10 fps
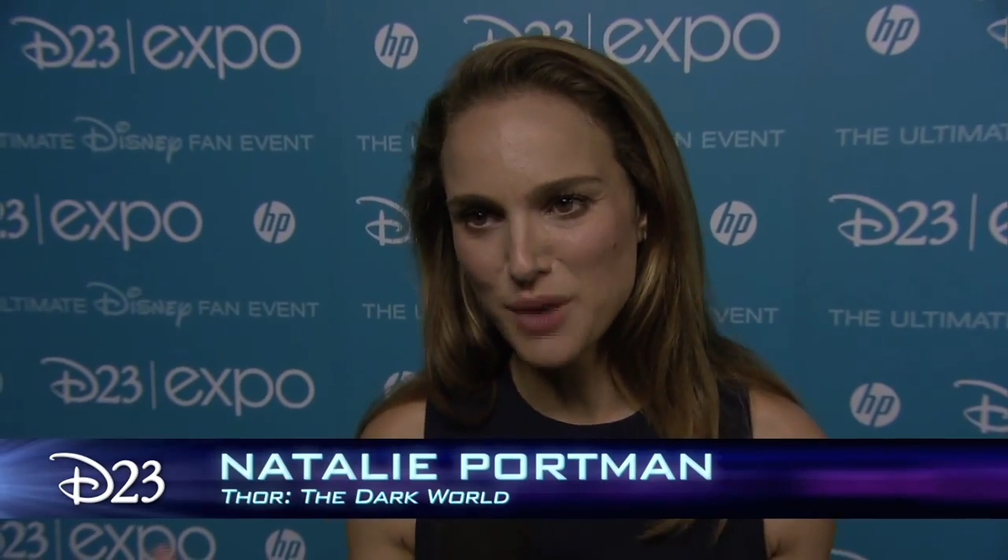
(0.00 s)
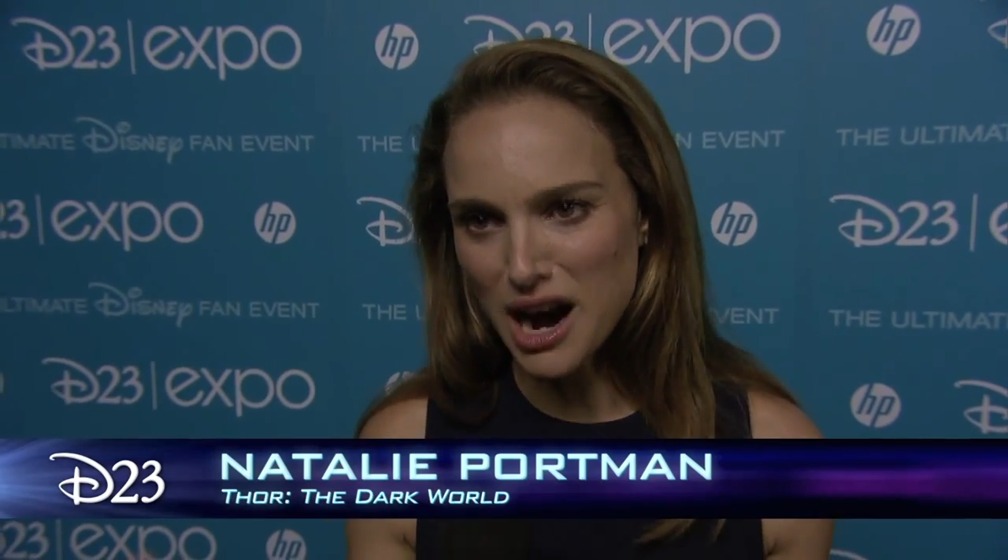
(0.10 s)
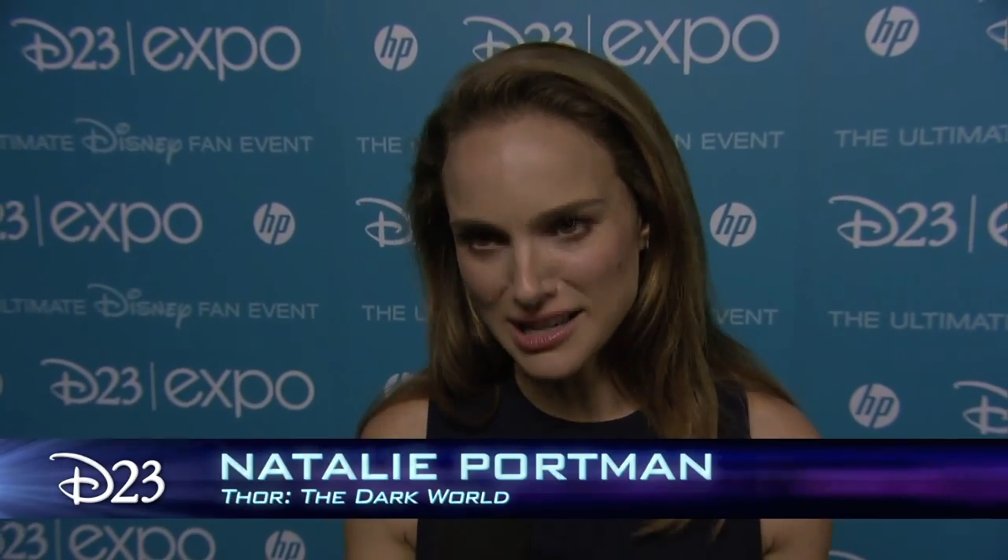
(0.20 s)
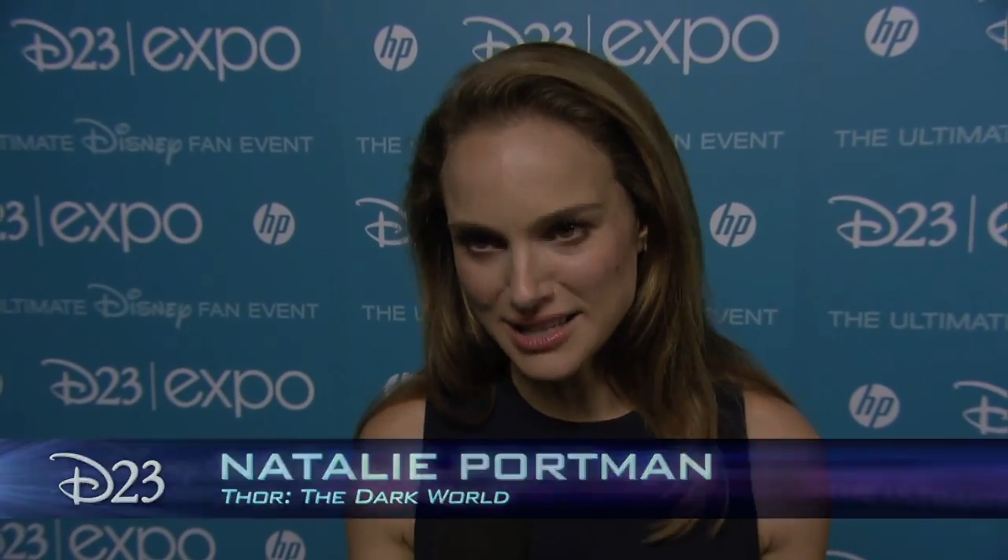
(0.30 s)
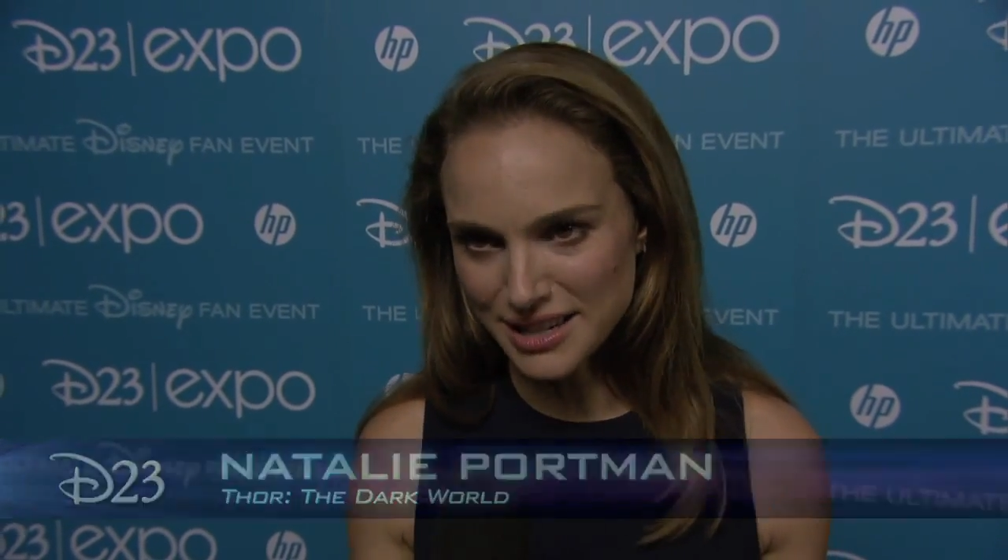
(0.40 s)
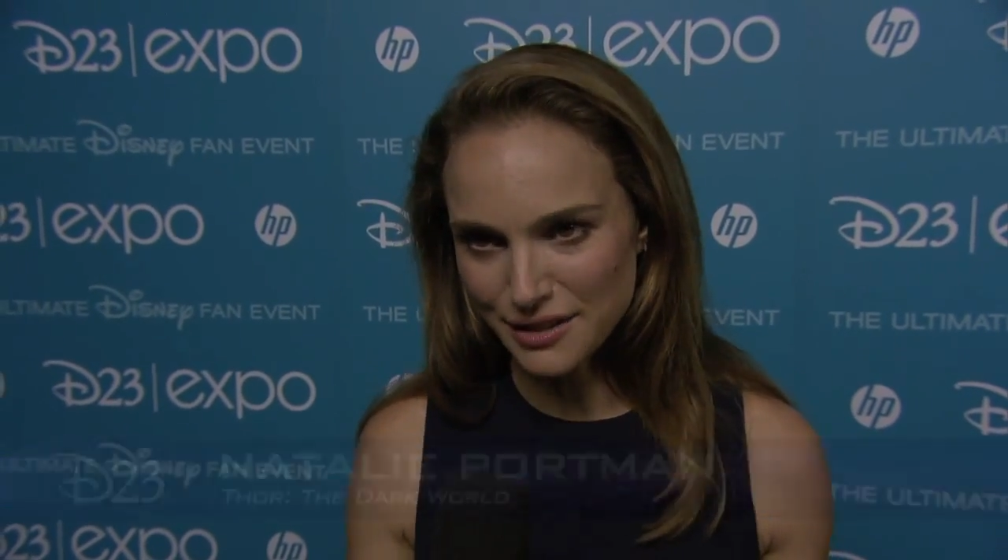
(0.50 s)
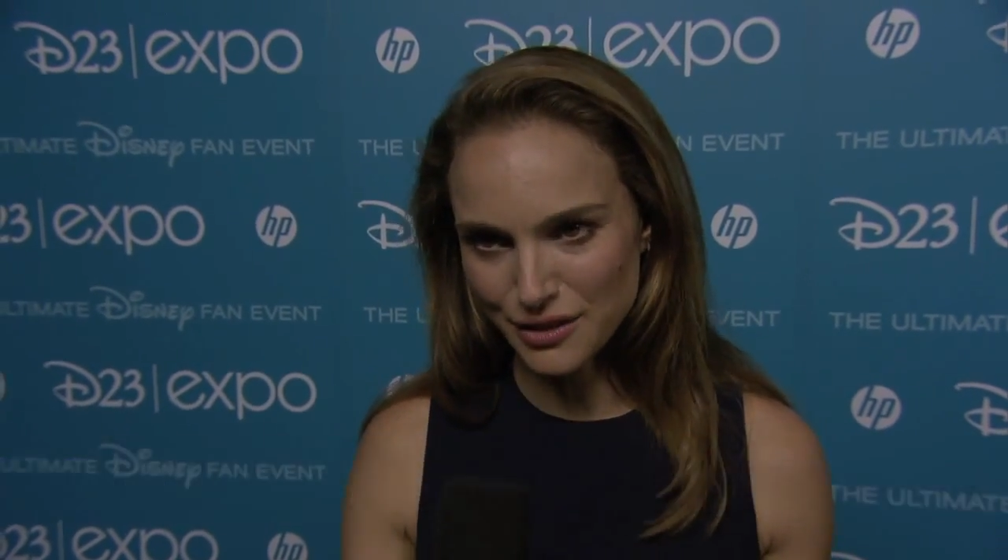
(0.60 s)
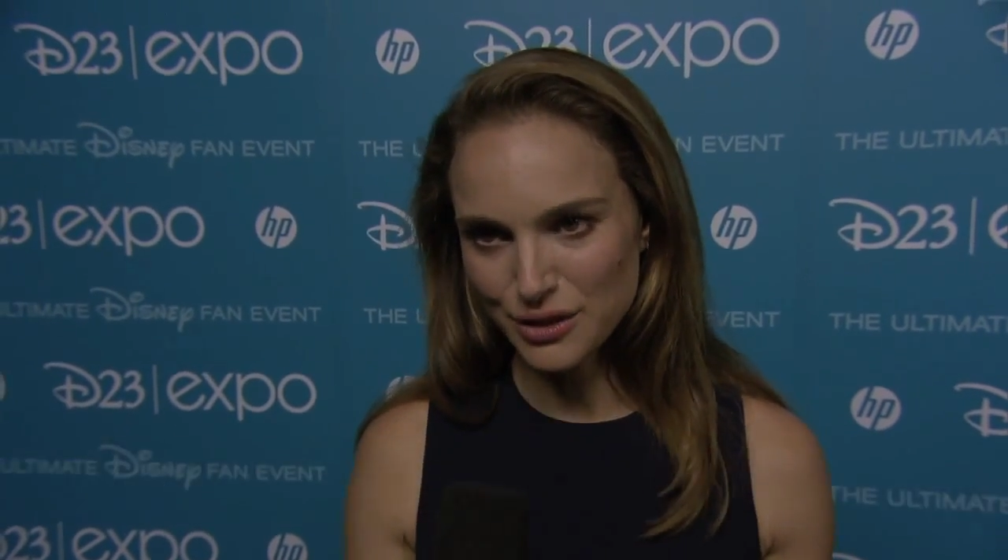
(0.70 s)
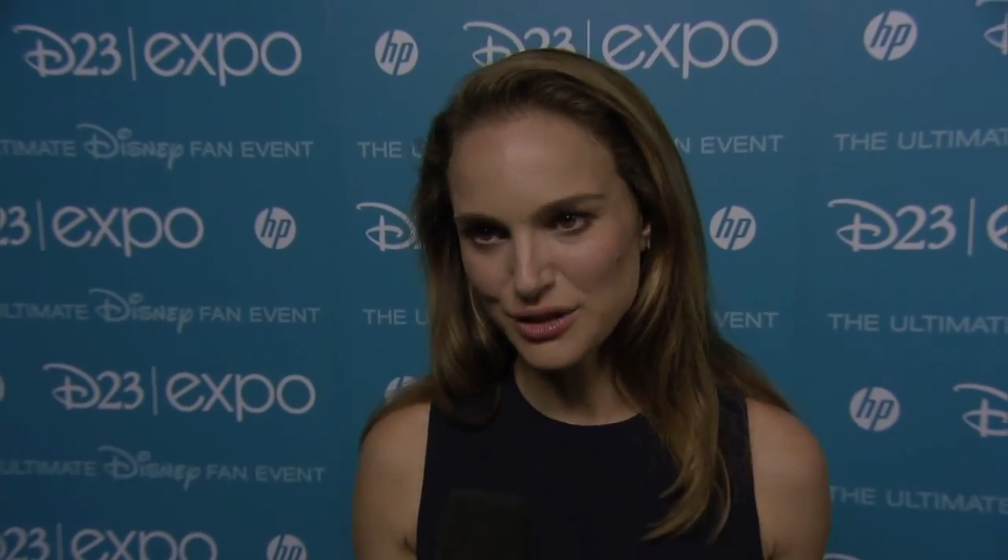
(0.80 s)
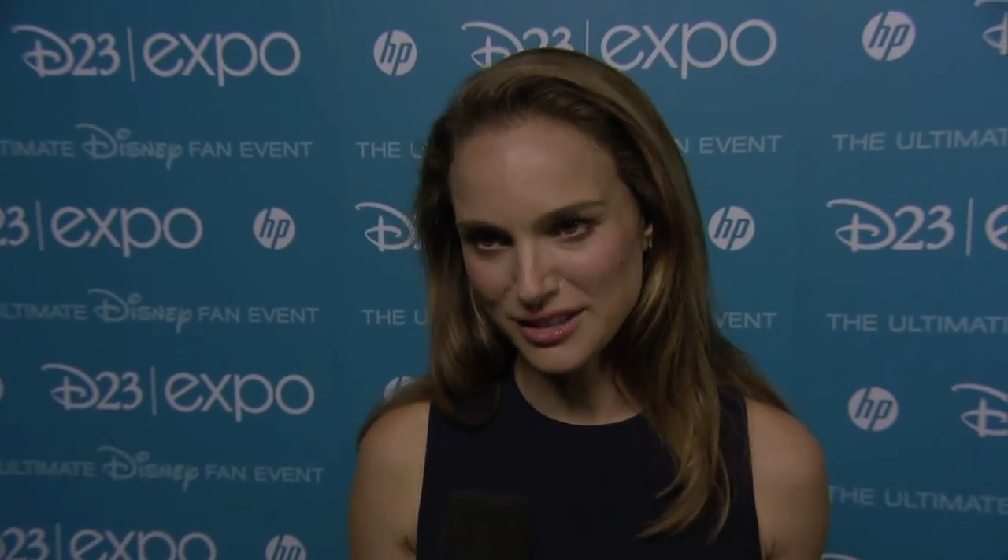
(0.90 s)
positive,
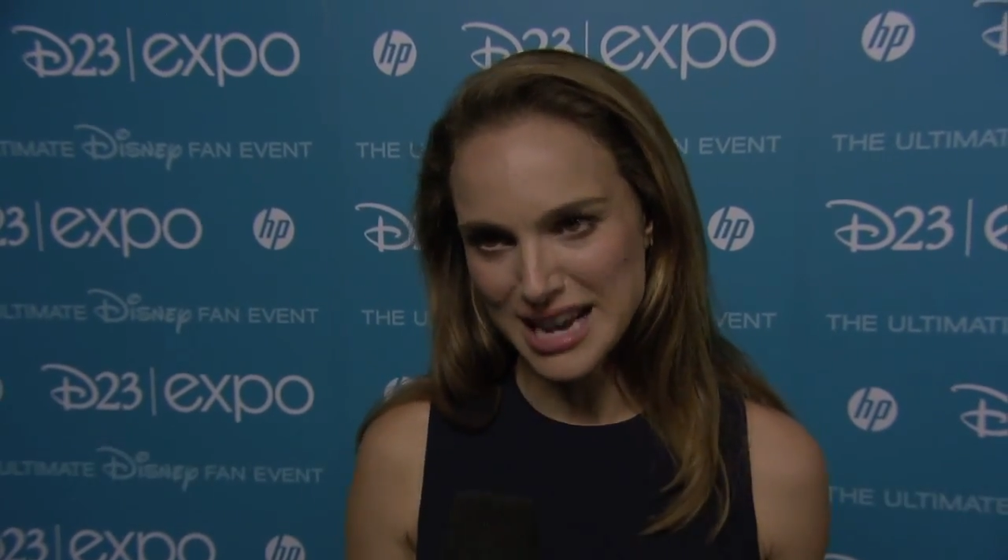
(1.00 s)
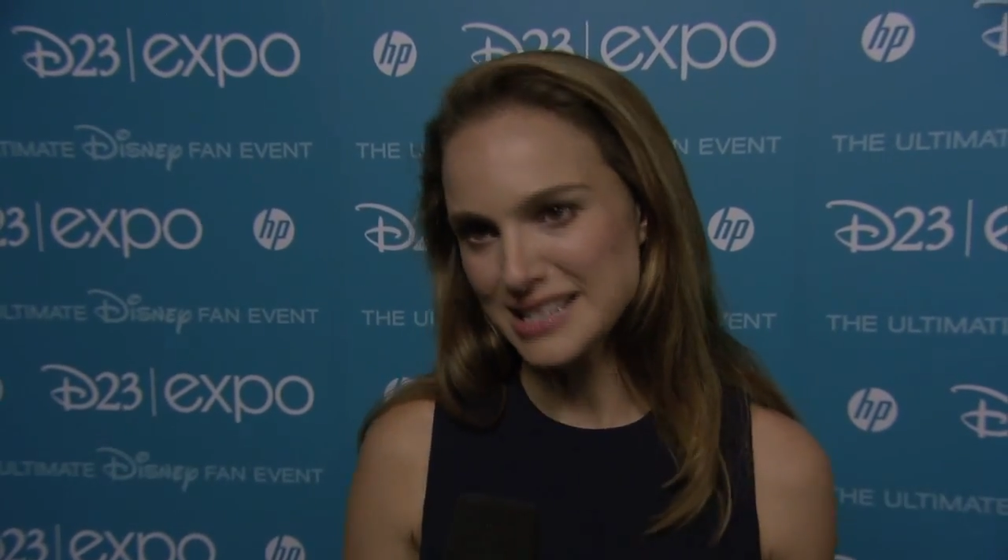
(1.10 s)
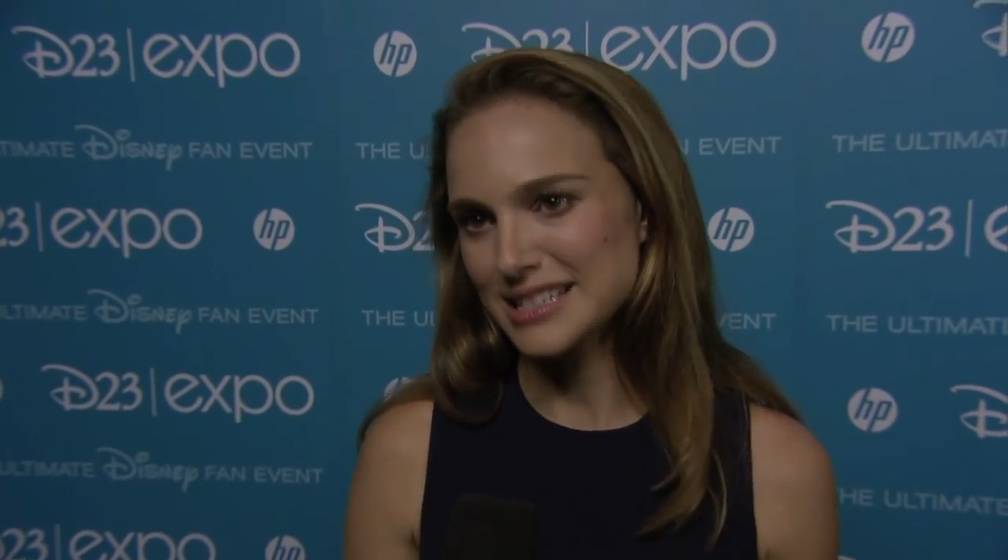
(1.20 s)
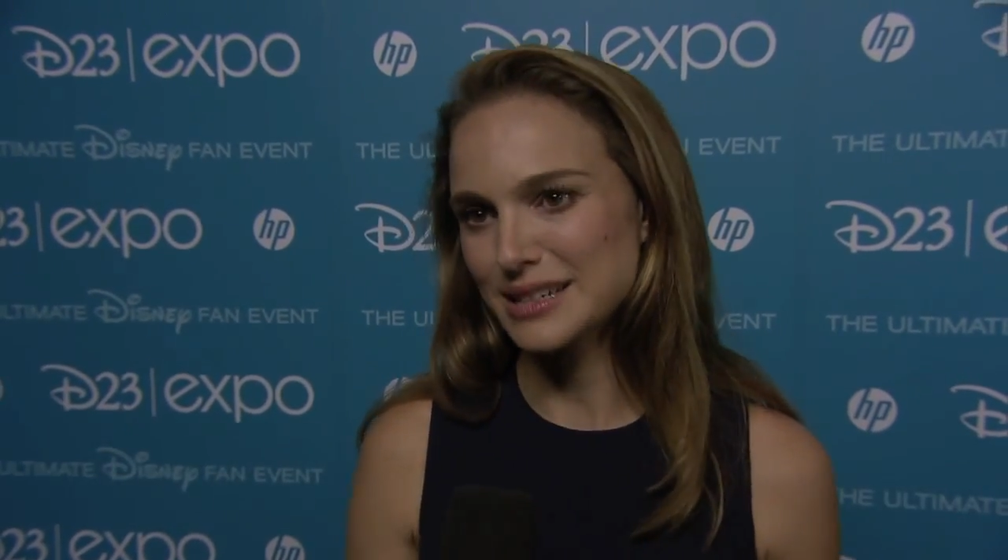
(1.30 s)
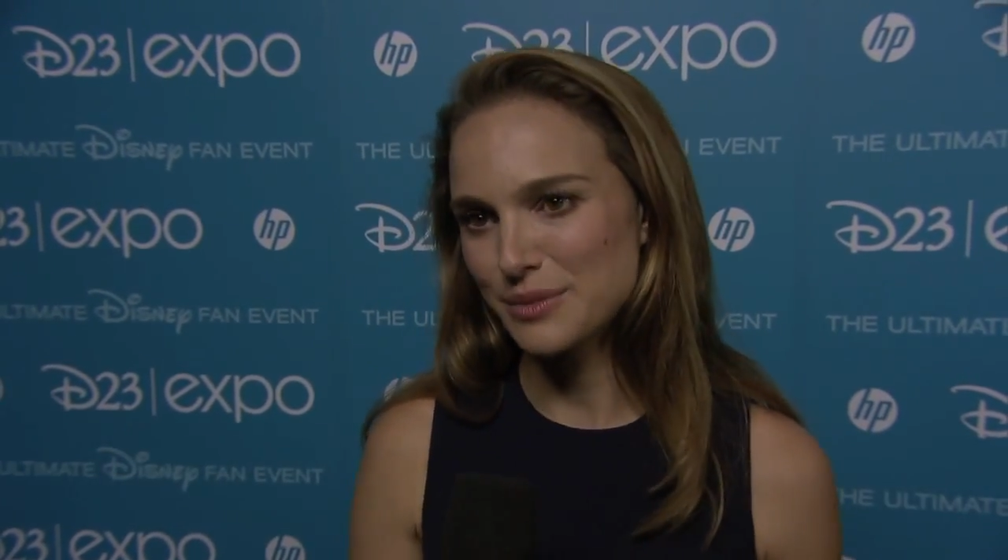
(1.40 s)
enthusiastic